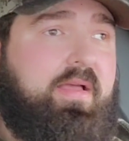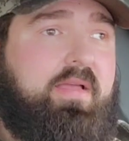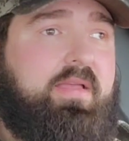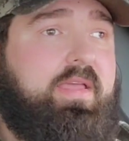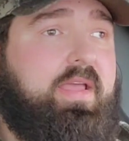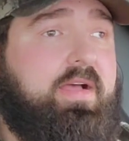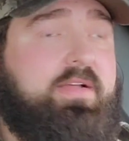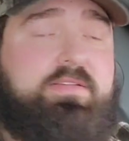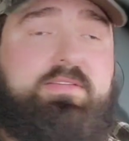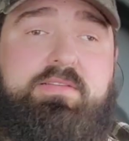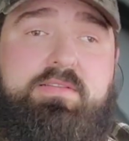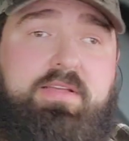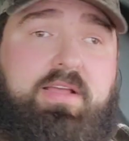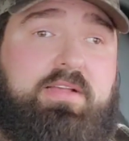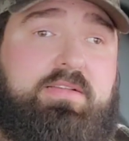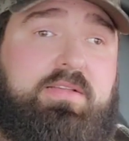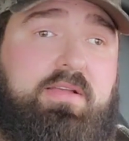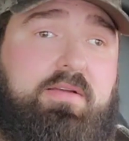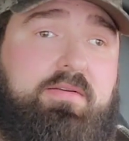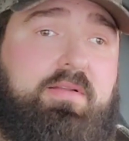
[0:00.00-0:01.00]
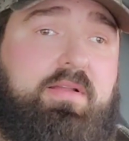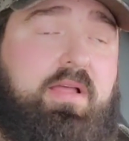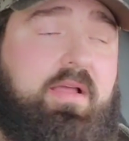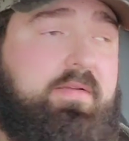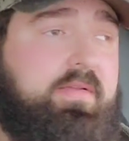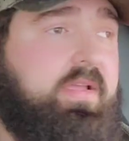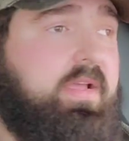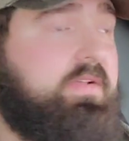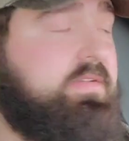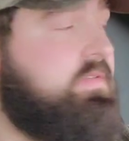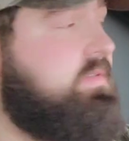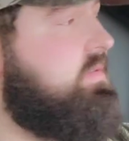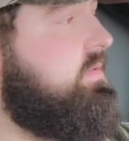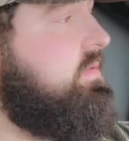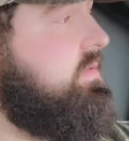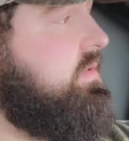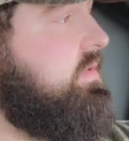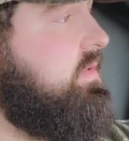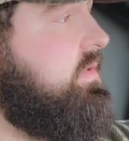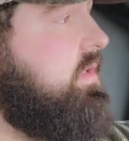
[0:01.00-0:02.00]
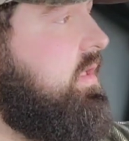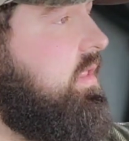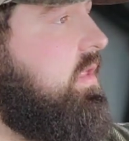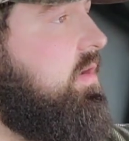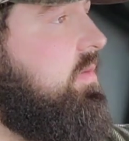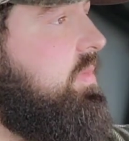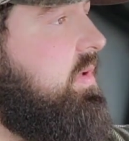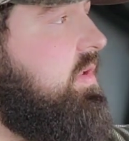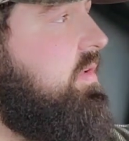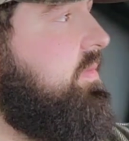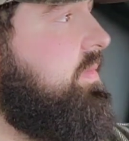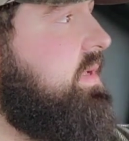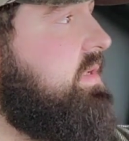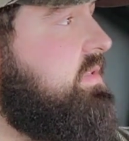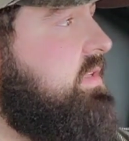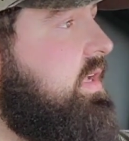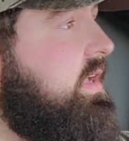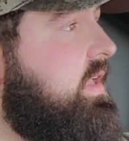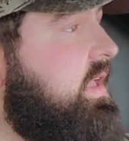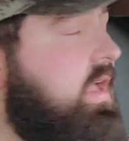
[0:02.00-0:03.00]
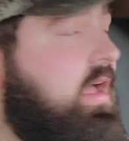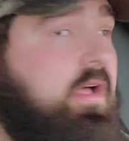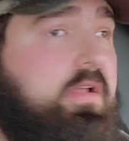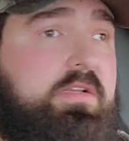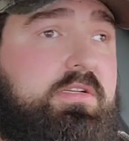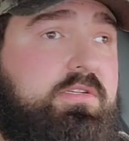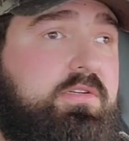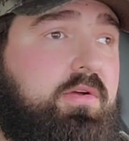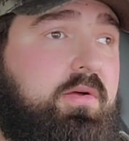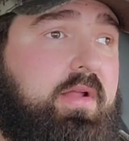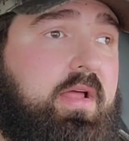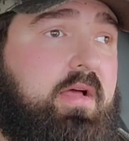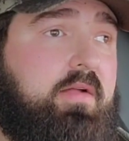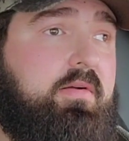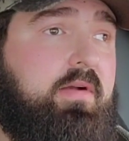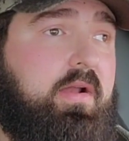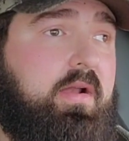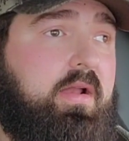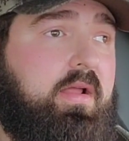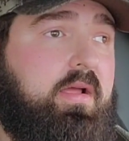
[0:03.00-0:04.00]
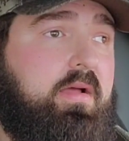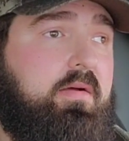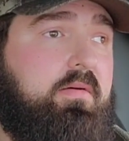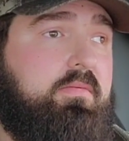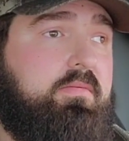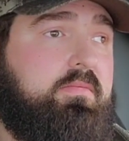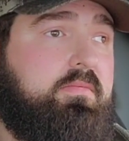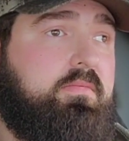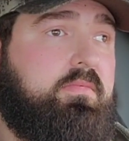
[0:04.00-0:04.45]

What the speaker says: Yes. I guess a little bit of me is like, yeah, I'll just go down right now.